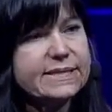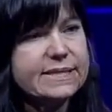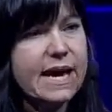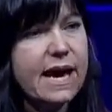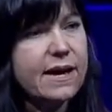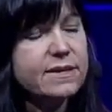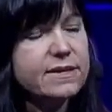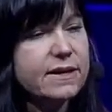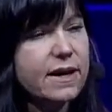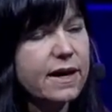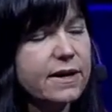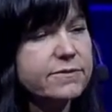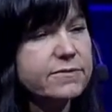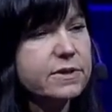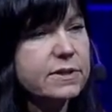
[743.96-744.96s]
set
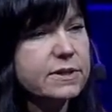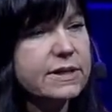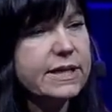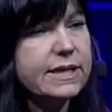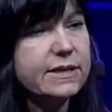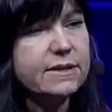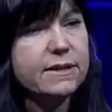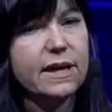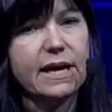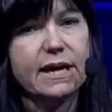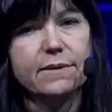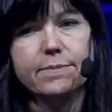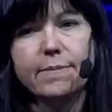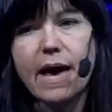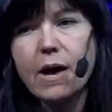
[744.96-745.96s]
of clean
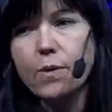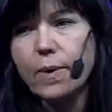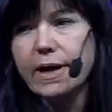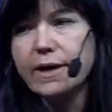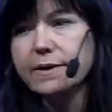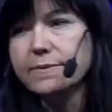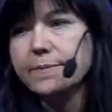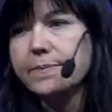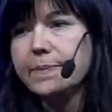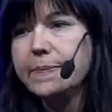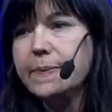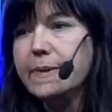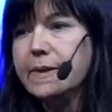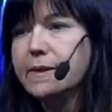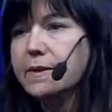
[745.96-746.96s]
and malware
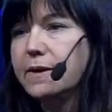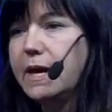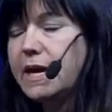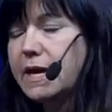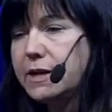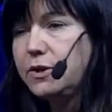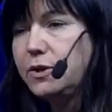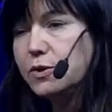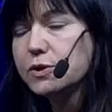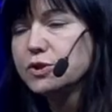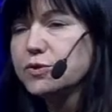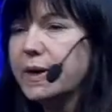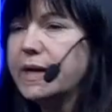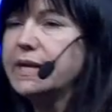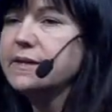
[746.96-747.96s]
in your
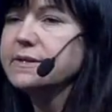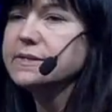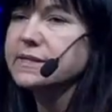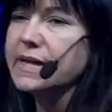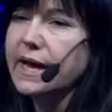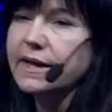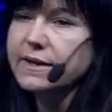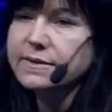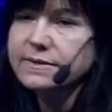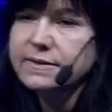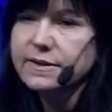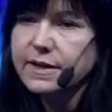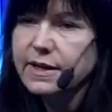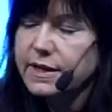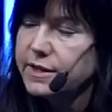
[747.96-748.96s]
training set,
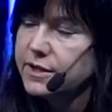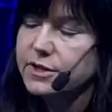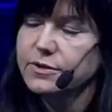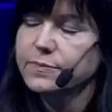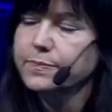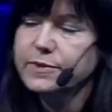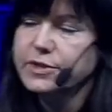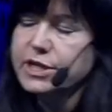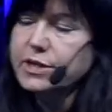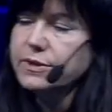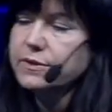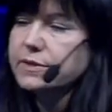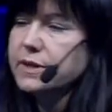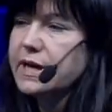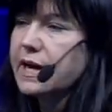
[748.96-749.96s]
your machine
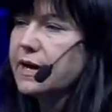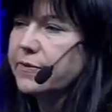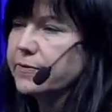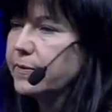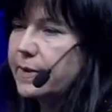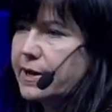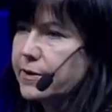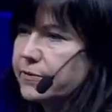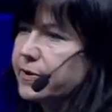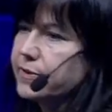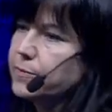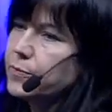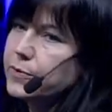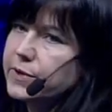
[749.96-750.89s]
learning algorithm